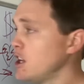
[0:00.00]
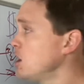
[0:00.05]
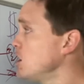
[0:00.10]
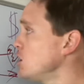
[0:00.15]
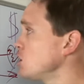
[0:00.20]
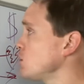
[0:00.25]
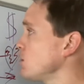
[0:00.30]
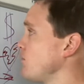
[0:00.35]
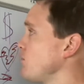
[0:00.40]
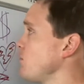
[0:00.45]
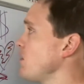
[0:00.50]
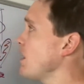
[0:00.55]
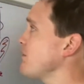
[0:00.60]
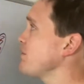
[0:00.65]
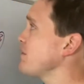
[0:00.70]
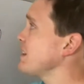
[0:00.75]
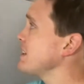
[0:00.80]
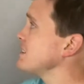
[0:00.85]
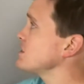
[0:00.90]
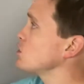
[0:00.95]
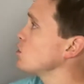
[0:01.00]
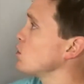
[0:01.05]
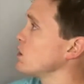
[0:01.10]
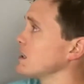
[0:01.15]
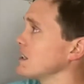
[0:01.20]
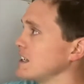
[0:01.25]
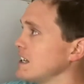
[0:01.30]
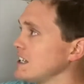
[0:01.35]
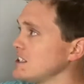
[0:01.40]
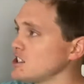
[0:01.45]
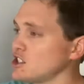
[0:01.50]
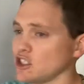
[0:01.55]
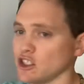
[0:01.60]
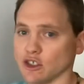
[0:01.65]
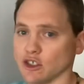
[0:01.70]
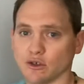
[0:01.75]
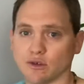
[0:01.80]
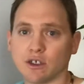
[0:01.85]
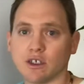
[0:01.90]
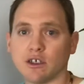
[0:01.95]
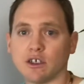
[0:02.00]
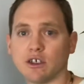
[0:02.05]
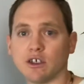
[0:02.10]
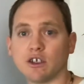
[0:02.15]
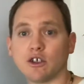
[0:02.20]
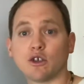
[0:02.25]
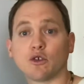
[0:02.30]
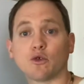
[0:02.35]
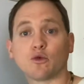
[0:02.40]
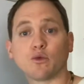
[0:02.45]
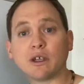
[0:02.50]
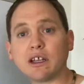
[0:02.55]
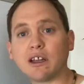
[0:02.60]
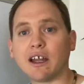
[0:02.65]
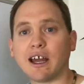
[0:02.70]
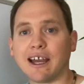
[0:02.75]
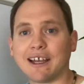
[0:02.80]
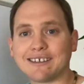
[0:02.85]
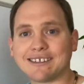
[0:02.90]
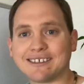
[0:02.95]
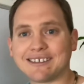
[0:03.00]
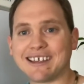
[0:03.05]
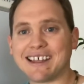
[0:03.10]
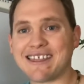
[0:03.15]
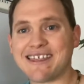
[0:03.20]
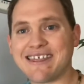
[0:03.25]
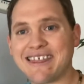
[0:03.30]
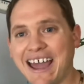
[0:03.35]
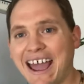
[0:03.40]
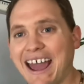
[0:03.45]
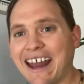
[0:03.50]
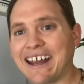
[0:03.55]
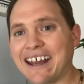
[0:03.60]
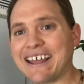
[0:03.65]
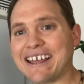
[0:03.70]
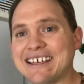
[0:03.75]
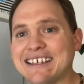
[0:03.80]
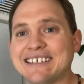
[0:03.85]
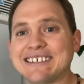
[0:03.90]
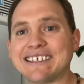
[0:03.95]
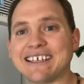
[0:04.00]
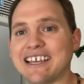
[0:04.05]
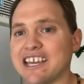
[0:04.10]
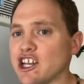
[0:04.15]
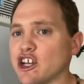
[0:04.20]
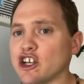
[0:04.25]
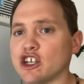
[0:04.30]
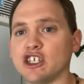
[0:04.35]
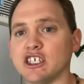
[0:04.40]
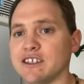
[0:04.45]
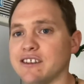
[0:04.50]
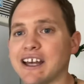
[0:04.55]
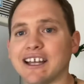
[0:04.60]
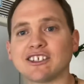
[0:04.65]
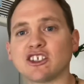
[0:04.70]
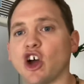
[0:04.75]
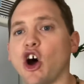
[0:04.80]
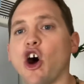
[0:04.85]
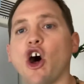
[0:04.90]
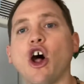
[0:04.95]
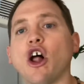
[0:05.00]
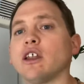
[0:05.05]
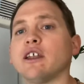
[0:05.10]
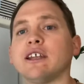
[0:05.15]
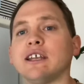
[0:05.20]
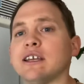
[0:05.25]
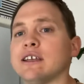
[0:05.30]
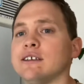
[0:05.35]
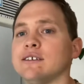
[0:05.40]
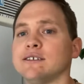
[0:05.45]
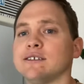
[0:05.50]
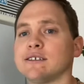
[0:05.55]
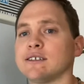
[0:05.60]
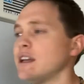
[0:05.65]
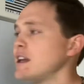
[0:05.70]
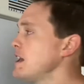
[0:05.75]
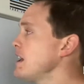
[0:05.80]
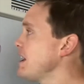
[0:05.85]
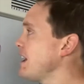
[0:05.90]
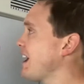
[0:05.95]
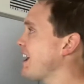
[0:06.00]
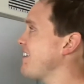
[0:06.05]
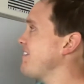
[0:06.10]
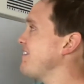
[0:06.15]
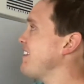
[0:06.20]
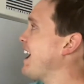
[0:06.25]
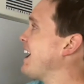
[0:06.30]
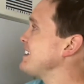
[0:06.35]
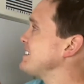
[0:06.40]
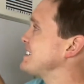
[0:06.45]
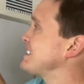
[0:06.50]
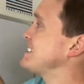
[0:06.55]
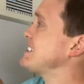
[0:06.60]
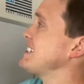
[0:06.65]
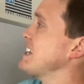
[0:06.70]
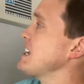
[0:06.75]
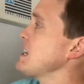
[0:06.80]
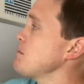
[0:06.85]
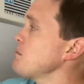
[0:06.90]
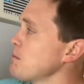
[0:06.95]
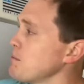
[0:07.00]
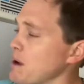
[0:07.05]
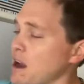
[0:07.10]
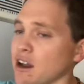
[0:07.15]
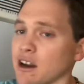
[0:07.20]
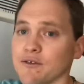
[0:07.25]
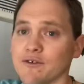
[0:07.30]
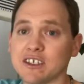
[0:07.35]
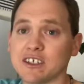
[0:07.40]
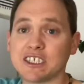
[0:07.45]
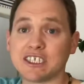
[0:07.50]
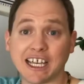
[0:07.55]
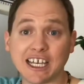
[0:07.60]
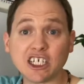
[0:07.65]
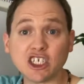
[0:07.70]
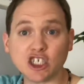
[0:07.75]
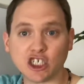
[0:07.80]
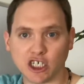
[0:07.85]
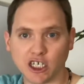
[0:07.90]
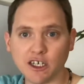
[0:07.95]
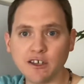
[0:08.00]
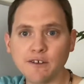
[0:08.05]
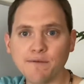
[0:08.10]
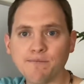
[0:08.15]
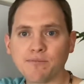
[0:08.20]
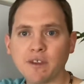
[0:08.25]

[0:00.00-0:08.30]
So if you have things going against you, realize that that is energy. That's all it is. And that same amount of intention